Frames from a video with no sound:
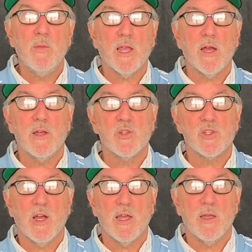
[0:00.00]

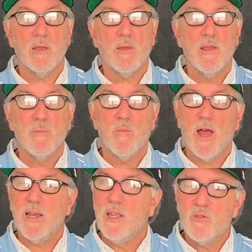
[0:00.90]
because I'm
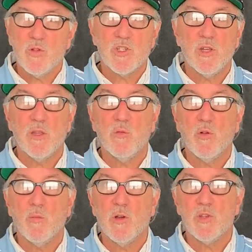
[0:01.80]
not interested in the
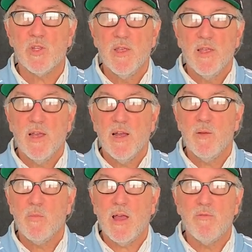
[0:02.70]
rumors.
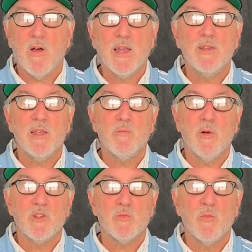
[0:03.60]
I find it
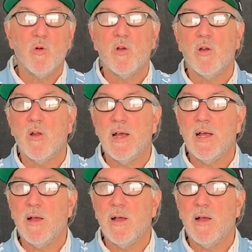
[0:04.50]
much more,